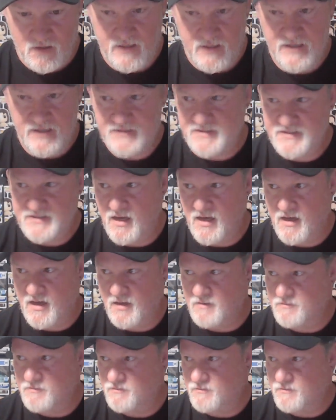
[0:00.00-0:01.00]
It's
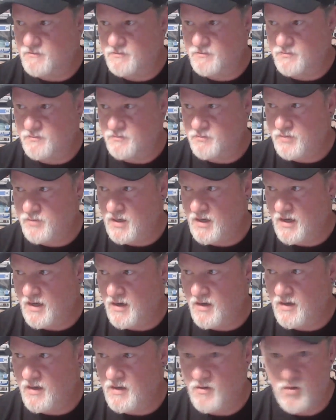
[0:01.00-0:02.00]
a
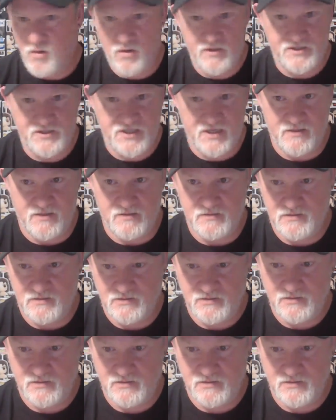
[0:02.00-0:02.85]
horror channel.